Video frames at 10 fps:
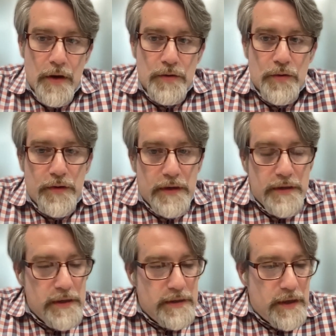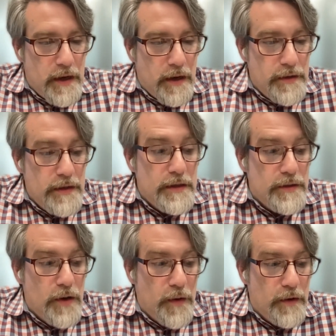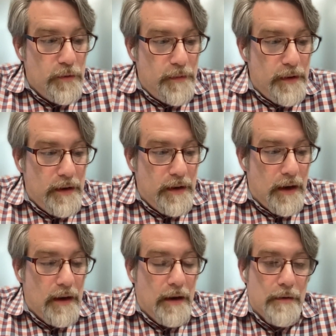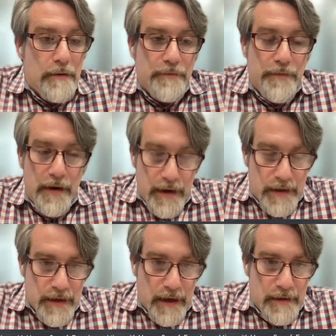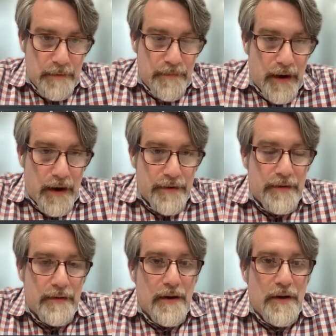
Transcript: So this is going to be a very exciting path.